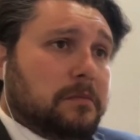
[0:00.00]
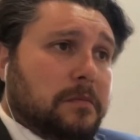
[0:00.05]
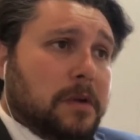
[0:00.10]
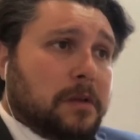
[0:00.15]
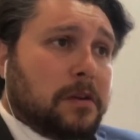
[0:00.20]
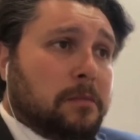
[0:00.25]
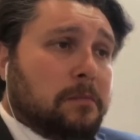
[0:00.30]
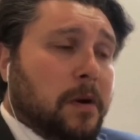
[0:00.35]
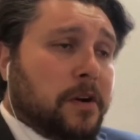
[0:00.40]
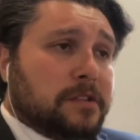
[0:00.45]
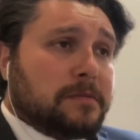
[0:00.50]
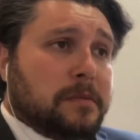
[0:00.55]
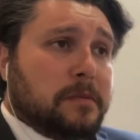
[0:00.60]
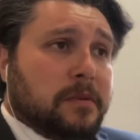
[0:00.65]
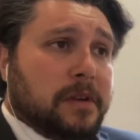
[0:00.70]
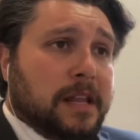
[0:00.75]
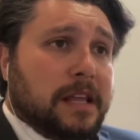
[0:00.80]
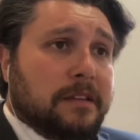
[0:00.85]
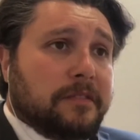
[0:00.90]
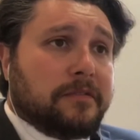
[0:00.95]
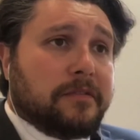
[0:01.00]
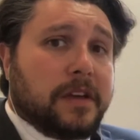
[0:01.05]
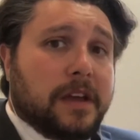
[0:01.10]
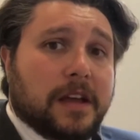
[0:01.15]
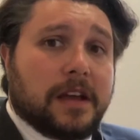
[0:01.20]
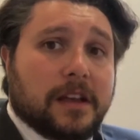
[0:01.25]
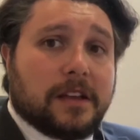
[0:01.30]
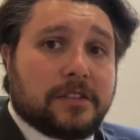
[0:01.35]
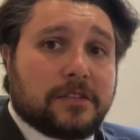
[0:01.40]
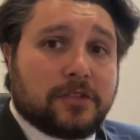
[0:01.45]
most people leave
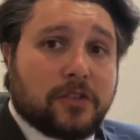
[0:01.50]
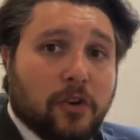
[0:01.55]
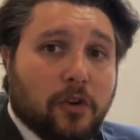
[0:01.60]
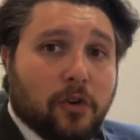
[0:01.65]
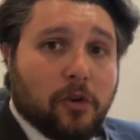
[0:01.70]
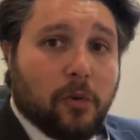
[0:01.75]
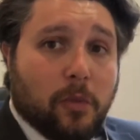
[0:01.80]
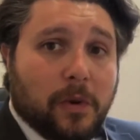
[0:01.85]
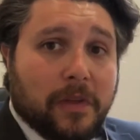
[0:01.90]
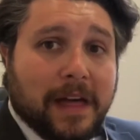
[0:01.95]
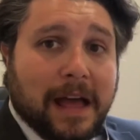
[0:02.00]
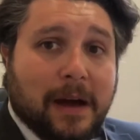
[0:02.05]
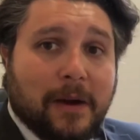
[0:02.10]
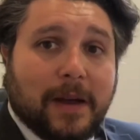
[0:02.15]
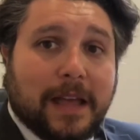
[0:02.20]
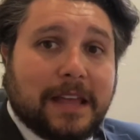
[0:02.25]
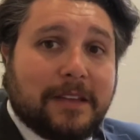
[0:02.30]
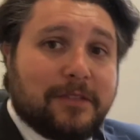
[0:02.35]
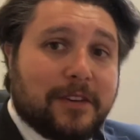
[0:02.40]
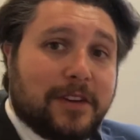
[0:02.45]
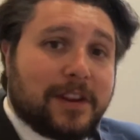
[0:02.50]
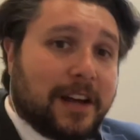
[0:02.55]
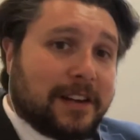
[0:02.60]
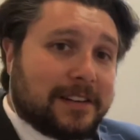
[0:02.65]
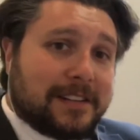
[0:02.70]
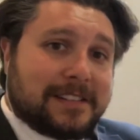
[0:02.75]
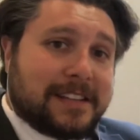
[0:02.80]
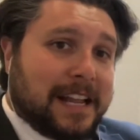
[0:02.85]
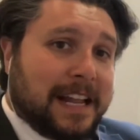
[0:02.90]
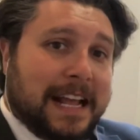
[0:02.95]
school without even
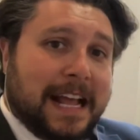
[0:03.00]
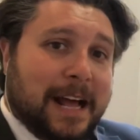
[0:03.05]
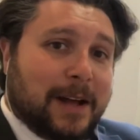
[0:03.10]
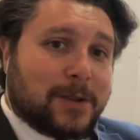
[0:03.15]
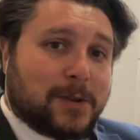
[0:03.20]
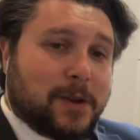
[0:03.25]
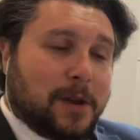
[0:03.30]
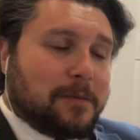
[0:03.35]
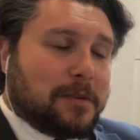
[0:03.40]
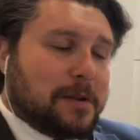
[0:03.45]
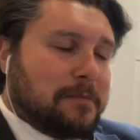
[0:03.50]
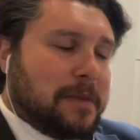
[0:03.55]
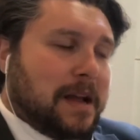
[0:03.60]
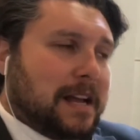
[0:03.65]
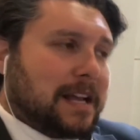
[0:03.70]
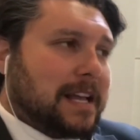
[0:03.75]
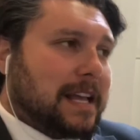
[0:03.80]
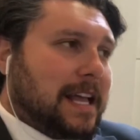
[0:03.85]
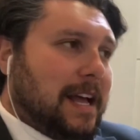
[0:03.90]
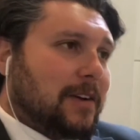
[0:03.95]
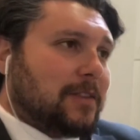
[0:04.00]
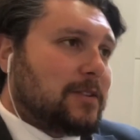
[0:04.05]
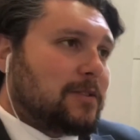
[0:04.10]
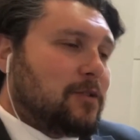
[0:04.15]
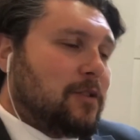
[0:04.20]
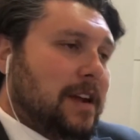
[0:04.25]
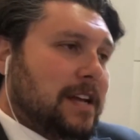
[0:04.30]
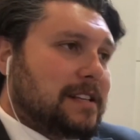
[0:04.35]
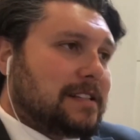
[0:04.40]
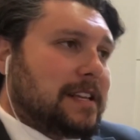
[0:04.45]
understanding how to open a bank account. It's
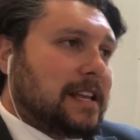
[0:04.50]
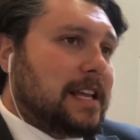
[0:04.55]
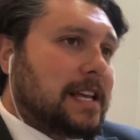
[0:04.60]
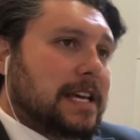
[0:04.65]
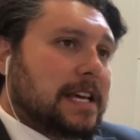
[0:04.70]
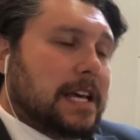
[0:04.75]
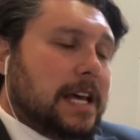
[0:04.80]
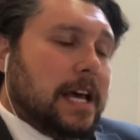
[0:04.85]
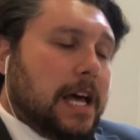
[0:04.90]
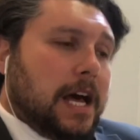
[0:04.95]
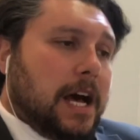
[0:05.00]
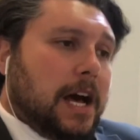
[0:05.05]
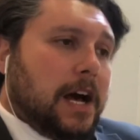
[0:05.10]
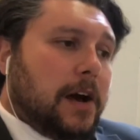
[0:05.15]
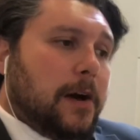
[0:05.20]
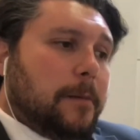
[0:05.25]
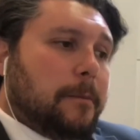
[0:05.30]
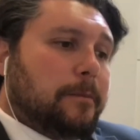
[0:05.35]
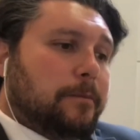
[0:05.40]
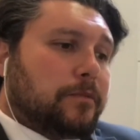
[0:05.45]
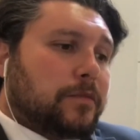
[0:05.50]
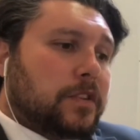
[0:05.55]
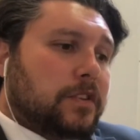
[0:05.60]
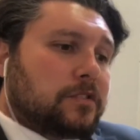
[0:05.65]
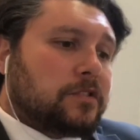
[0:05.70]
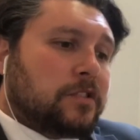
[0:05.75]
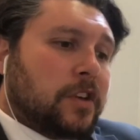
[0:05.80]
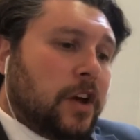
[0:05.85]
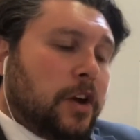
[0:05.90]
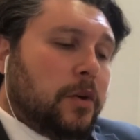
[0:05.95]
crazy.
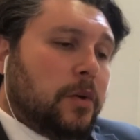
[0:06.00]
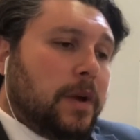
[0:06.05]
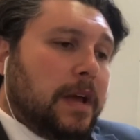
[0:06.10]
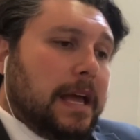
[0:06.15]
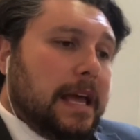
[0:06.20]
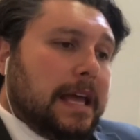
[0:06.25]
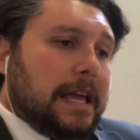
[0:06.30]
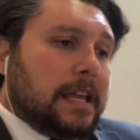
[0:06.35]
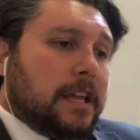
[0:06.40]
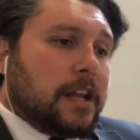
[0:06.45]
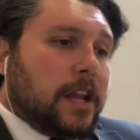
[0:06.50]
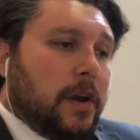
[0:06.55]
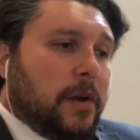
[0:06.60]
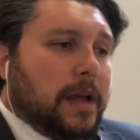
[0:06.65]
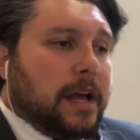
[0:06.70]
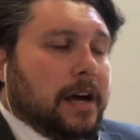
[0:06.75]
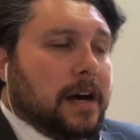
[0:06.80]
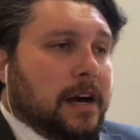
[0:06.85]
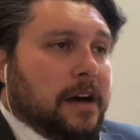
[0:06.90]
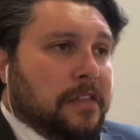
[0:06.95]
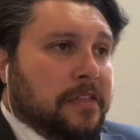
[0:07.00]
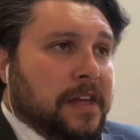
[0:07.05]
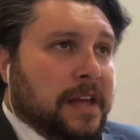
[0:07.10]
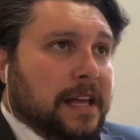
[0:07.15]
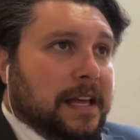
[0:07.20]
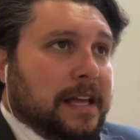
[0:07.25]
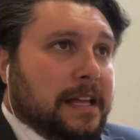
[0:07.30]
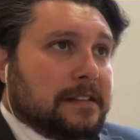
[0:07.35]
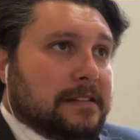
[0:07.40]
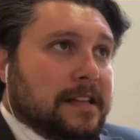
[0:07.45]
So I
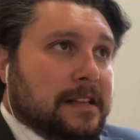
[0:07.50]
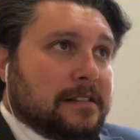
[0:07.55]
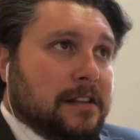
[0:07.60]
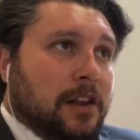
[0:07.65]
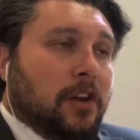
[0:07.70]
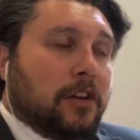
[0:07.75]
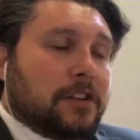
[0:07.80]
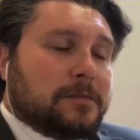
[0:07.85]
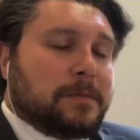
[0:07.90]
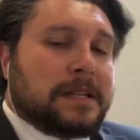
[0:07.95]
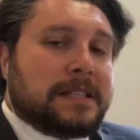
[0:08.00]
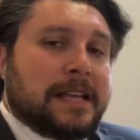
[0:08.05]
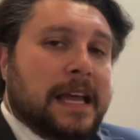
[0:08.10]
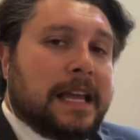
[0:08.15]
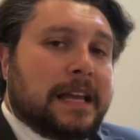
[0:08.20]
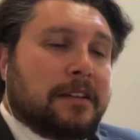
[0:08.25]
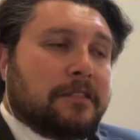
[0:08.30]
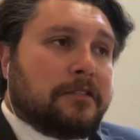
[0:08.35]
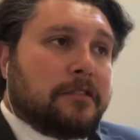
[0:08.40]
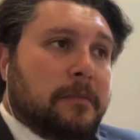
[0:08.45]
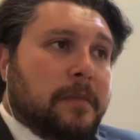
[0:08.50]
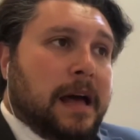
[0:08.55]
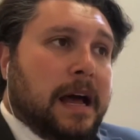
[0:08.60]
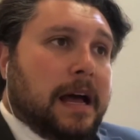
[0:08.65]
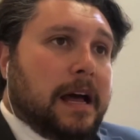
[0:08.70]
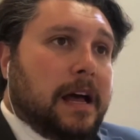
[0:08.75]
think there's a lot to be taken from that,